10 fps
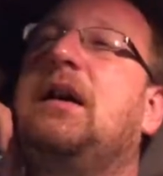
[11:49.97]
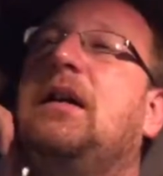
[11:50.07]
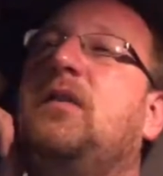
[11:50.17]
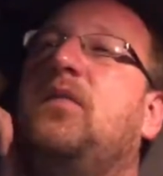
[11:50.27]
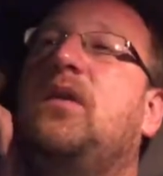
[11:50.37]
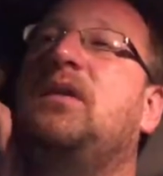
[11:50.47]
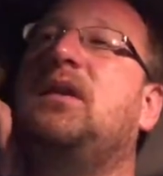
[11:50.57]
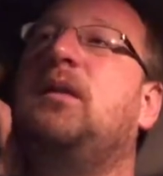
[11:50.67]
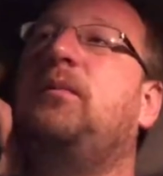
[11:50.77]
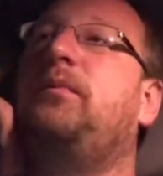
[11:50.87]
and the
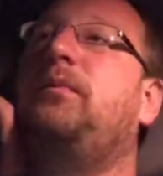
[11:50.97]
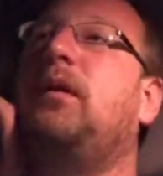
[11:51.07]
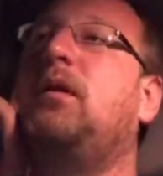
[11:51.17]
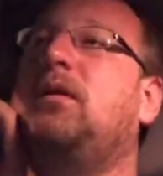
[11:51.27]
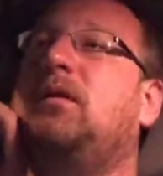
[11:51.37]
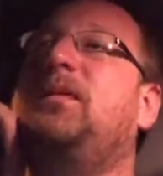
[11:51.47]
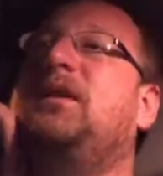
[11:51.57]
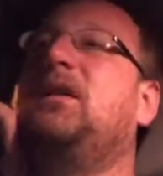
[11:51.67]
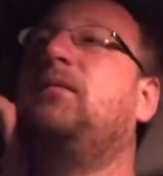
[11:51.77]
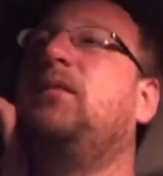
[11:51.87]
pogroms
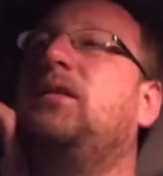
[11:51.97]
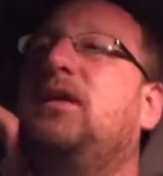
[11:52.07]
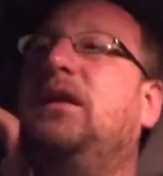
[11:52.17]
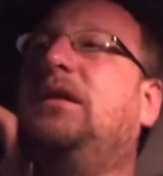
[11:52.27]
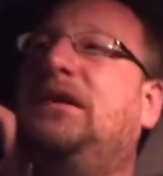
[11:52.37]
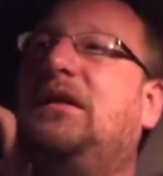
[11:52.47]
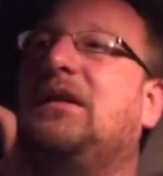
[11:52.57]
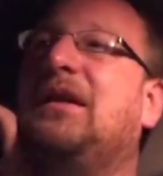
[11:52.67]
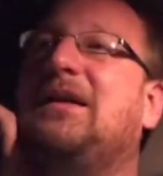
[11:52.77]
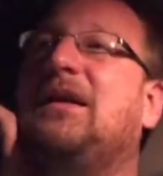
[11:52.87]
and the
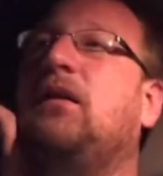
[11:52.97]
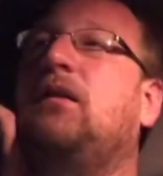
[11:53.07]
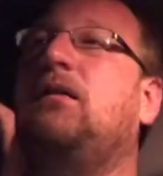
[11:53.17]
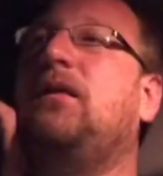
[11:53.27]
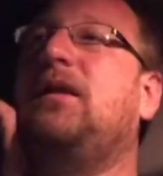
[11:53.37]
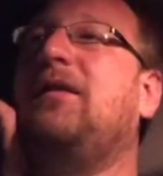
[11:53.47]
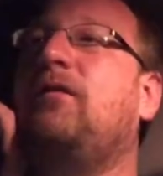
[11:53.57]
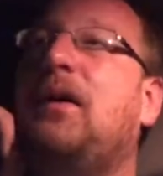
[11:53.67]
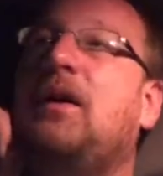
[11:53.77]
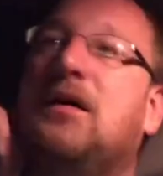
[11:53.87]
persecutions. That's how the Native
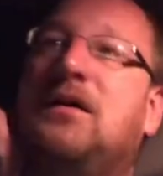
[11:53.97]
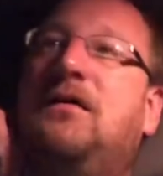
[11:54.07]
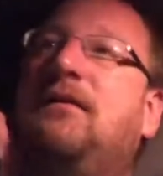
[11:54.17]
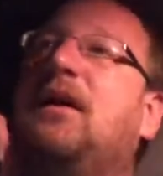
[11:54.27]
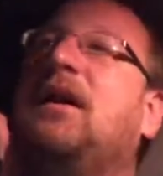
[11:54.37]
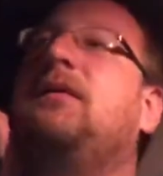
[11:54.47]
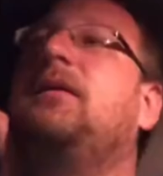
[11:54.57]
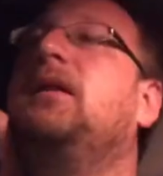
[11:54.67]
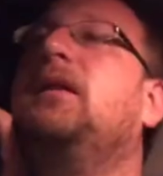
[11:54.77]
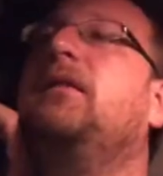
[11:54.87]
Americans survived.
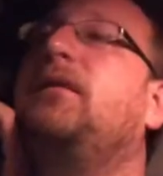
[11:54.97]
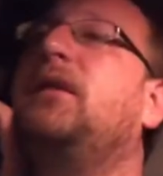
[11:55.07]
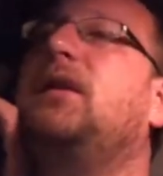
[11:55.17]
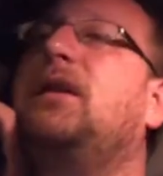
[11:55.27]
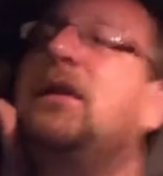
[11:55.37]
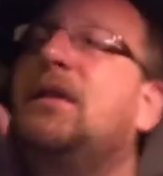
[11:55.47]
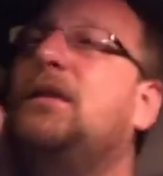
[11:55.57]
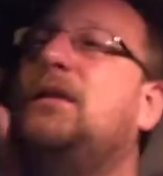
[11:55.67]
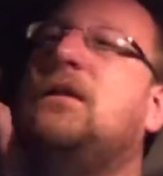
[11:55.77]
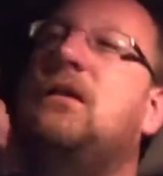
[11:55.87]

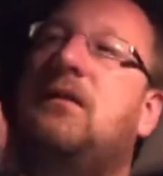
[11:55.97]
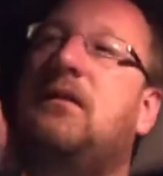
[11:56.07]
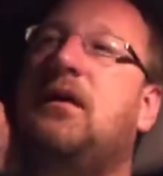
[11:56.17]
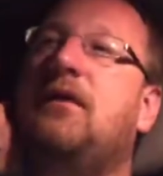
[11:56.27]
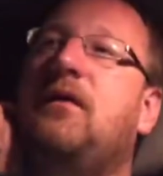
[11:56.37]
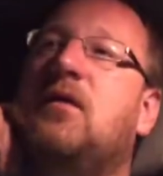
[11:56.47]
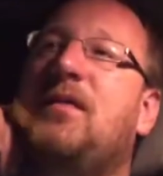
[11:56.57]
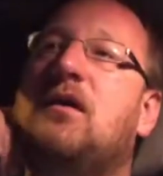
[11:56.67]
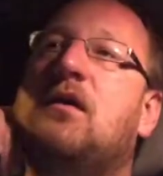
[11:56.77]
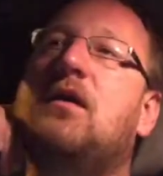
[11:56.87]
Is if you're a
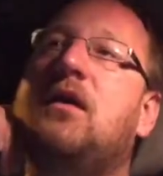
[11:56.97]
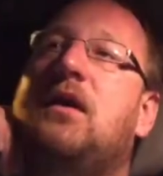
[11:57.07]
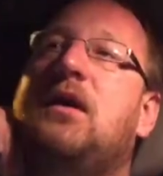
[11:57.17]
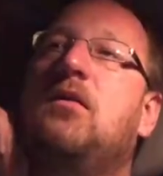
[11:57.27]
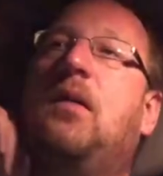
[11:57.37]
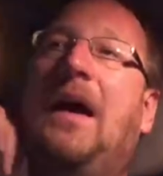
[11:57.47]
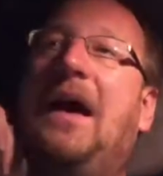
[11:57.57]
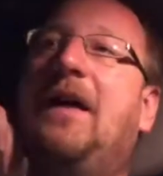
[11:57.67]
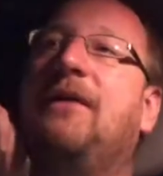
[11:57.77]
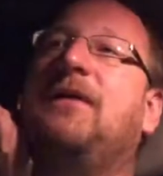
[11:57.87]
minority, you
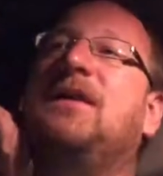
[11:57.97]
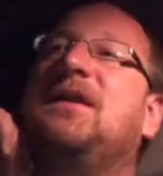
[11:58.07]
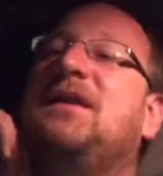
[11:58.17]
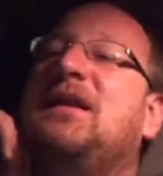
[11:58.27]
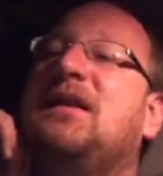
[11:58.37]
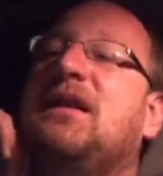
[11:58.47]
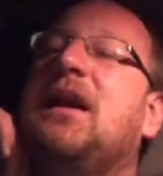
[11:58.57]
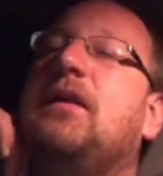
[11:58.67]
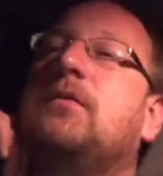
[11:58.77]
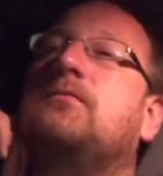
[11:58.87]
have to stick
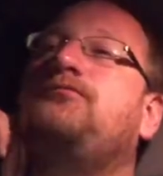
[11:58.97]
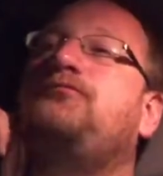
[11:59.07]
together.